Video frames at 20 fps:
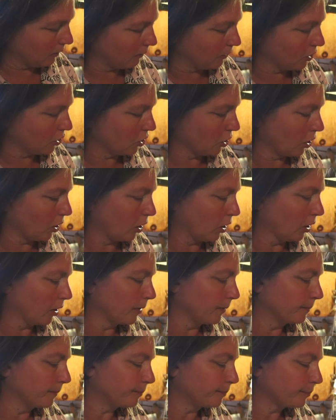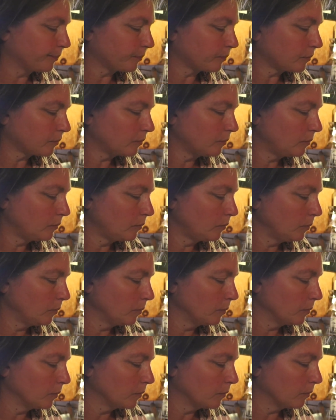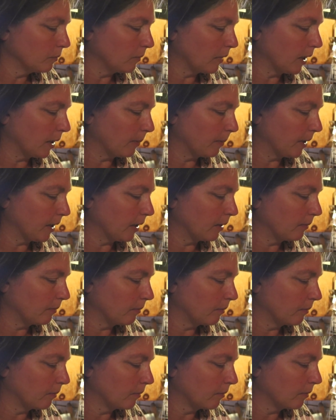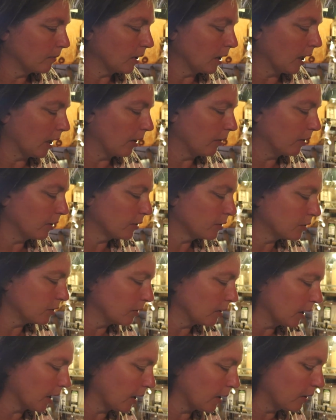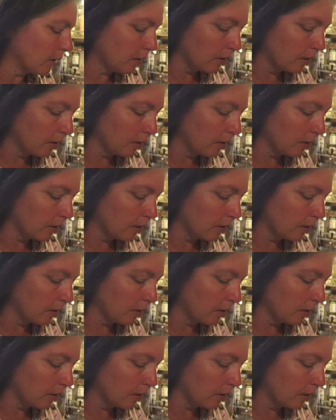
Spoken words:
of the jar. Maybe. Yeah, let's do that.